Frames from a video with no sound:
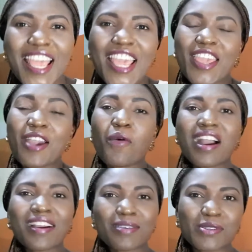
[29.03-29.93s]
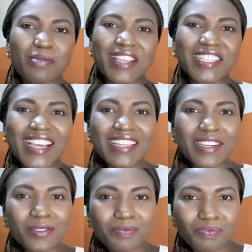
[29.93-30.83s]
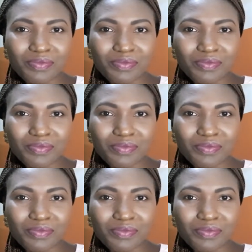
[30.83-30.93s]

Yeah, welcome to my channel,